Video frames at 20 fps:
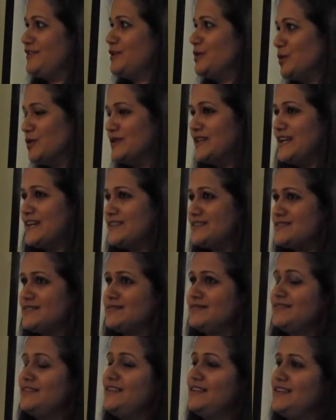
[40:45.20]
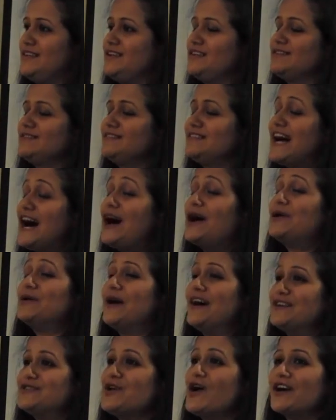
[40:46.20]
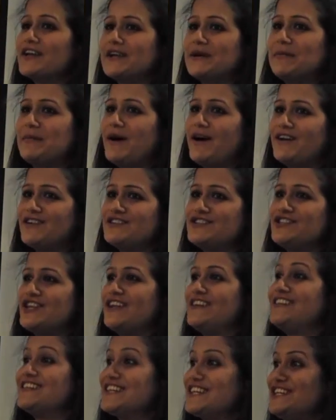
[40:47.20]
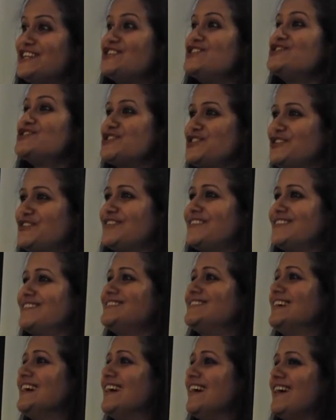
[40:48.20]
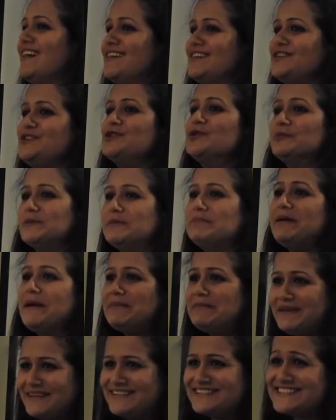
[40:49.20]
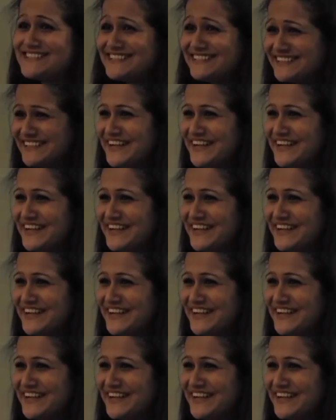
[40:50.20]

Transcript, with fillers: We know that they now are talking about genetically engineered human babies,